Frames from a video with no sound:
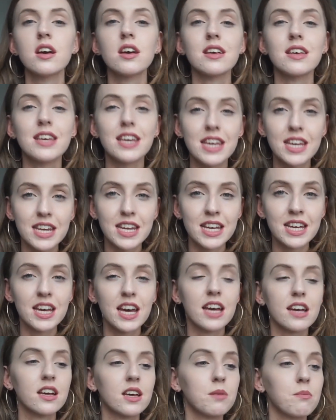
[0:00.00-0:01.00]
gaining
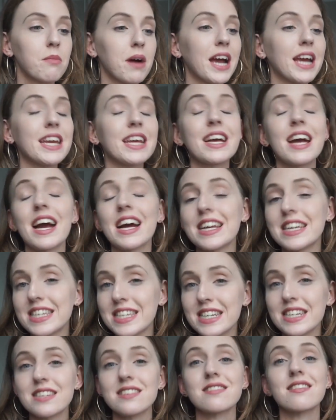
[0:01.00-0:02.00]
and combining
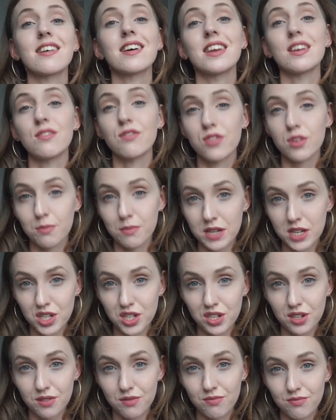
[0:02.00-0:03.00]
ideas and
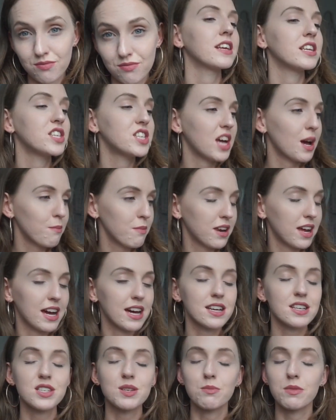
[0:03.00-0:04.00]
information. In
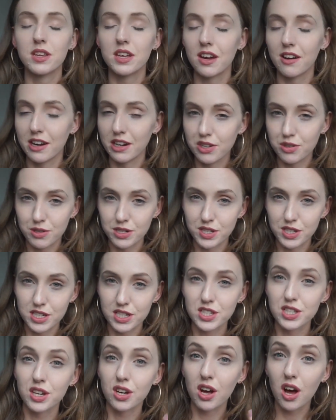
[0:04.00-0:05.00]
Gemini, some of the
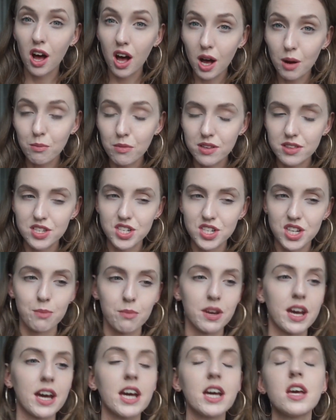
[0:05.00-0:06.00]
characteristics that come with
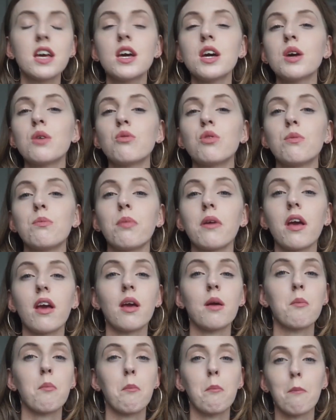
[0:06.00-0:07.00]
Gemini would
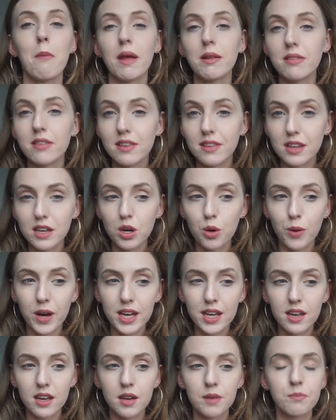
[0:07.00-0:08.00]
be mentally
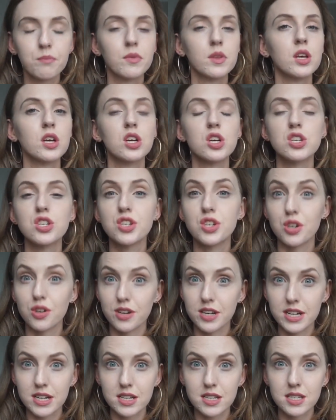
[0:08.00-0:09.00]
quick,
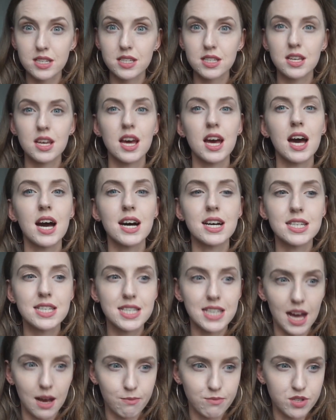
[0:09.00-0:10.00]
curious,
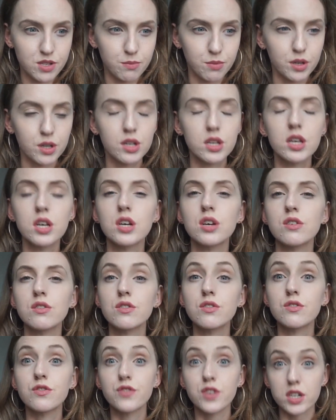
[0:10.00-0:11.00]
adaptable,
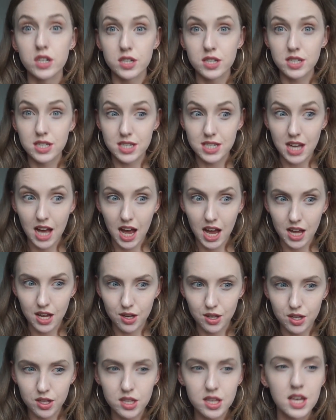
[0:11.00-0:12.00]

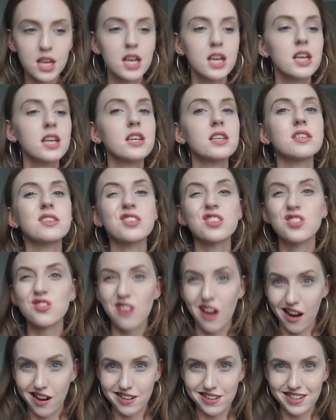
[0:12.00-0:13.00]
versatile,
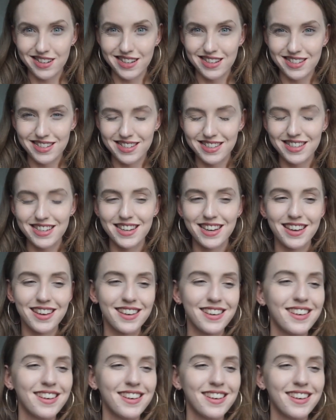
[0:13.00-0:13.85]
distracted easily,